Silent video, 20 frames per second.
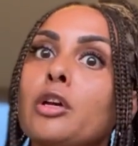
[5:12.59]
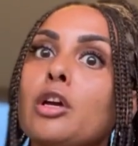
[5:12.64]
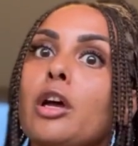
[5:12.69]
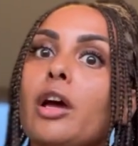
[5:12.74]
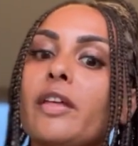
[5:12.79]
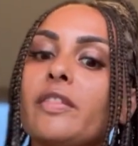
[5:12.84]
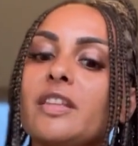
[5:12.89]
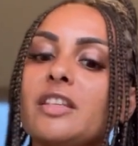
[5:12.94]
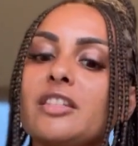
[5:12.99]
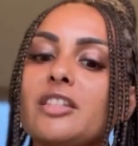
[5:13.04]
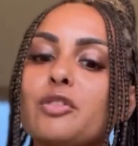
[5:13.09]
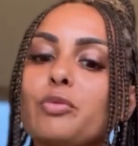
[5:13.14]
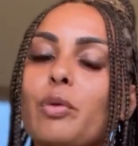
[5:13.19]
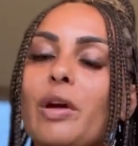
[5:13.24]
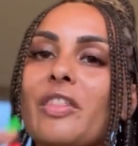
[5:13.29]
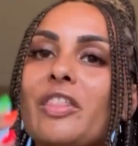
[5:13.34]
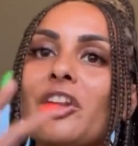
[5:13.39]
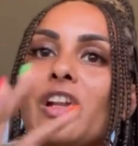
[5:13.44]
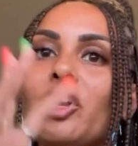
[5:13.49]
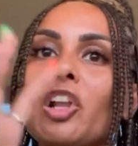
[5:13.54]
and this is where
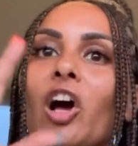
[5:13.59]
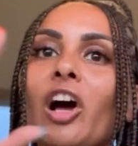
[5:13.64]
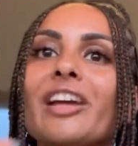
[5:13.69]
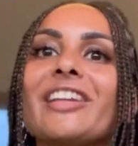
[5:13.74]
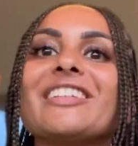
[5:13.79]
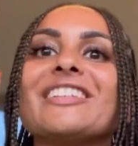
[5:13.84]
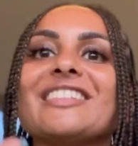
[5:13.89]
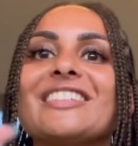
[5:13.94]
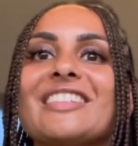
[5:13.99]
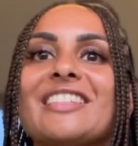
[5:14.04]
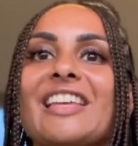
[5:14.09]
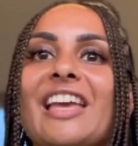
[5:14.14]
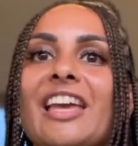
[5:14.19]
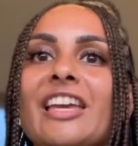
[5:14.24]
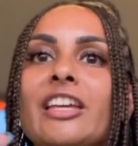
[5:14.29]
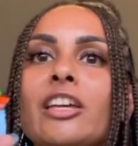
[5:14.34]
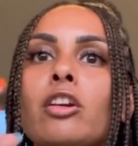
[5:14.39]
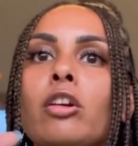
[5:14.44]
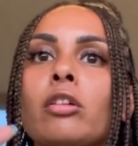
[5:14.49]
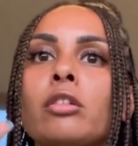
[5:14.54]
the
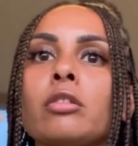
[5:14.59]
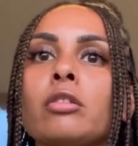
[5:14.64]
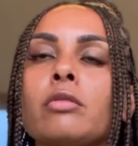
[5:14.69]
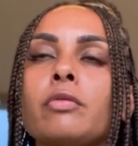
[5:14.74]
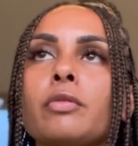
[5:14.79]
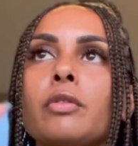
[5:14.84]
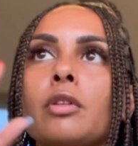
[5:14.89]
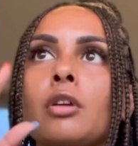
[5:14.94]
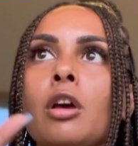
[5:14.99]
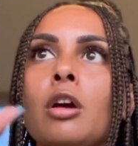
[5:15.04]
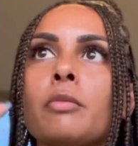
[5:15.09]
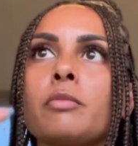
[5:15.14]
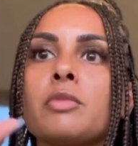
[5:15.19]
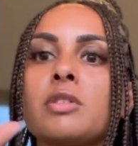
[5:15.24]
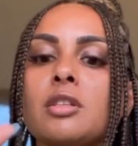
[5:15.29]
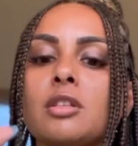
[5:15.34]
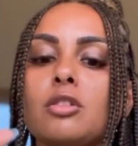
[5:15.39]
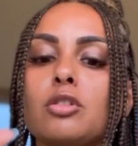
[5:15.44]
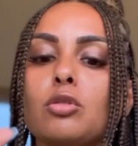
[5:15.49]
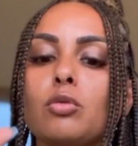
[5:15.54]
Lionsgate kind of comes
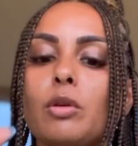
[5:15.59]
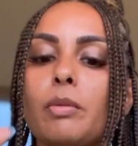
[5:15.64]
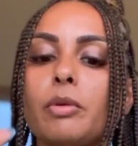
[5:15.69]
into it,